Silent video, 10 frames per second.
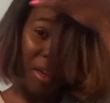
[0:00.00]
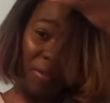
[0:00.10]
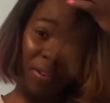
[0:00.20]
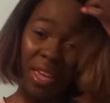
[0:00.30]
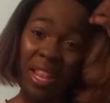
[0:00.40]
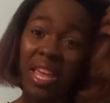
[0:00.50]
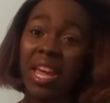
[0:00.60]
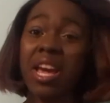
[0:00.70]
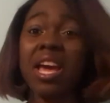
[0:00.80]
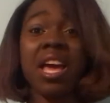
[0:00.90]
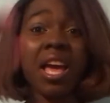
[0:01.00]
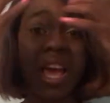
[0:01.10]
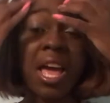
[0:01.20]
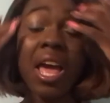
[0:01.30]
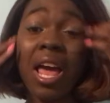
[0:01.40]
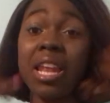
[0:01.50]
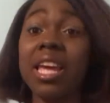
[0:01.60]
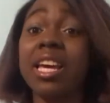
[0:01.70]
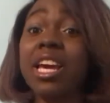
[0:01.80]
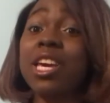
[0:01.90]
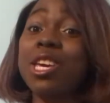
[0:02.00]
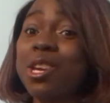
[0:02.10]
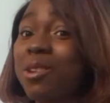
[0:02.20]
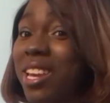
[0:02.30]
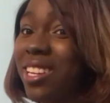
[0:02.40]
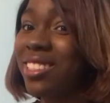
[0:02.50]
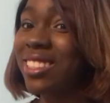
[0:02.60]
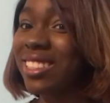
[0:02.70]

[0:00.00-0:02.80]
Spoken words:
feeling like a cutie.